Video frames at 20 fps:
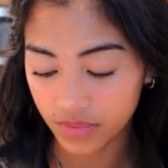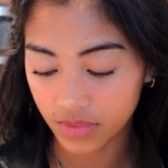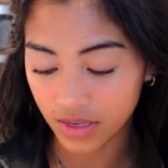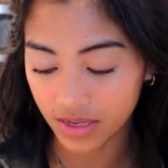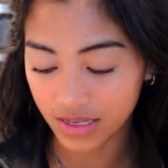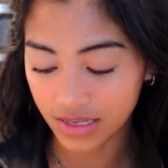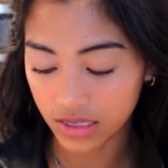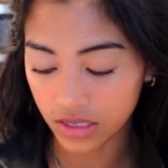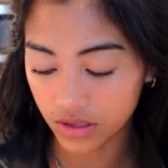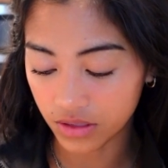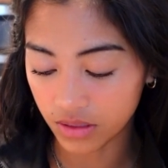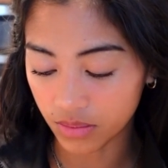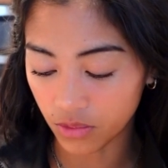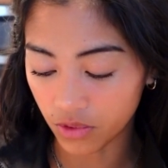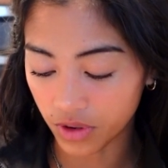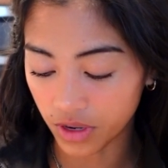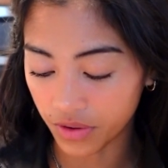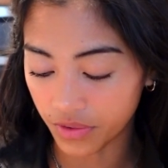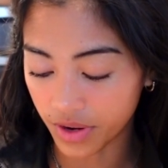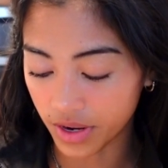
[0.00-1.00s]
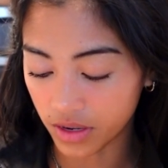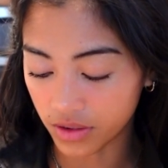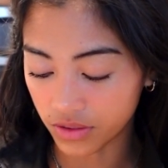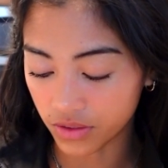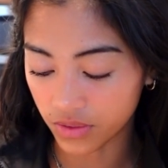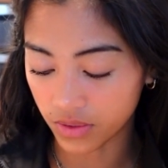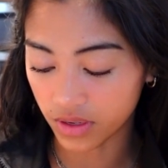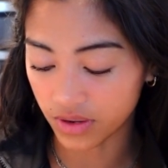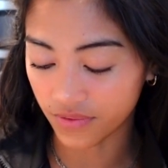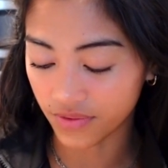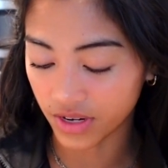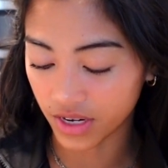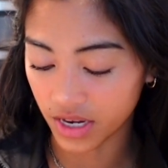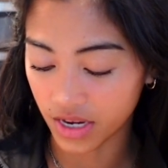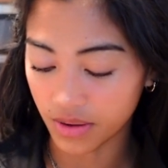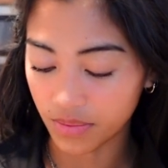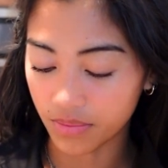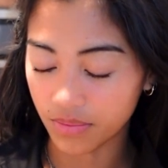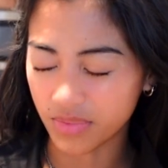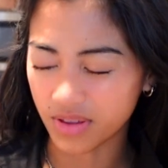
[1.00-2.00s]
It's still in the morning right now, so I have
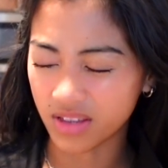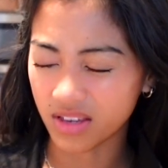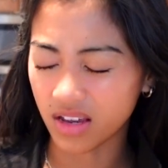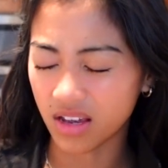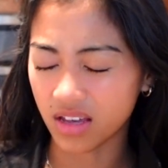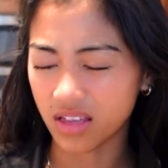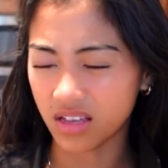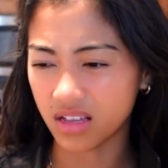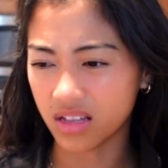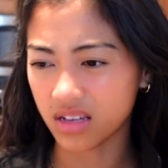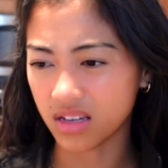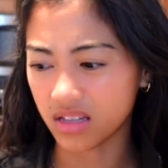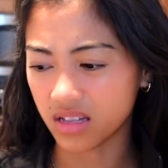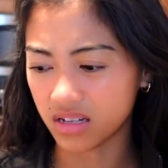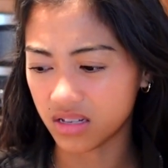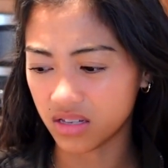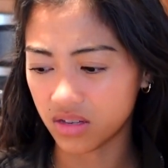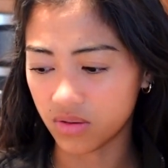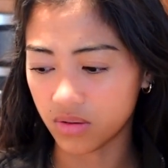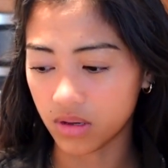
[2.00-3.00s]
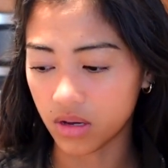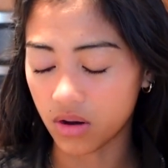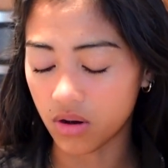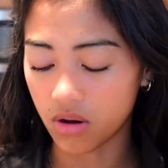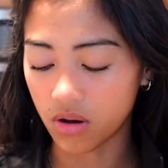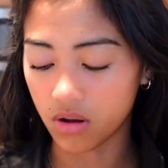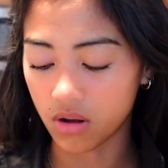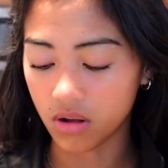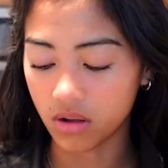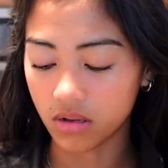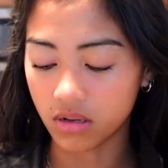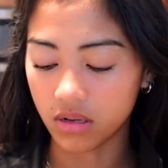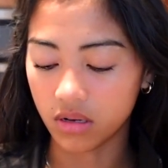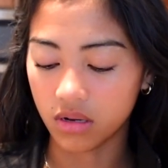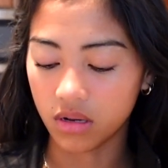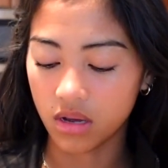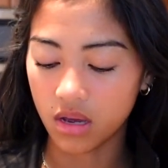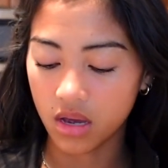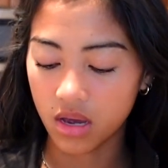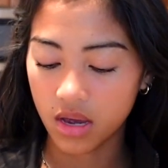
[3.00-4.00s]
time, but th I think that's the only call
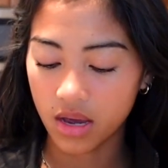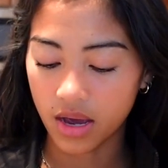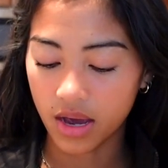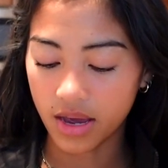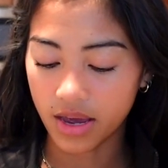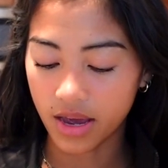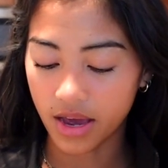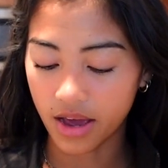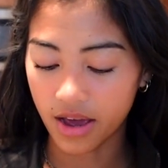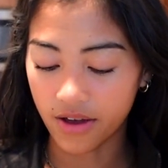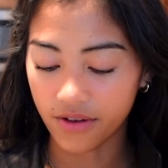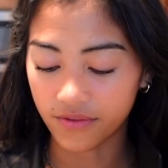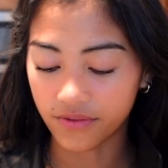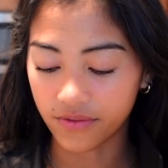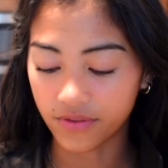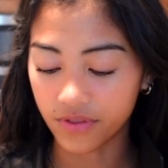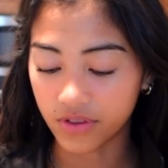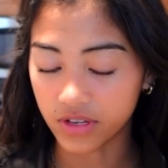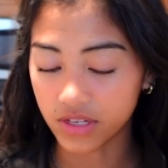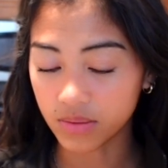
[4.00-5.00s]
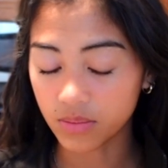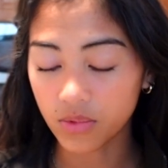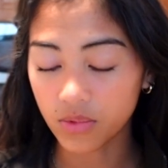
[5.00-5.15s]
I have this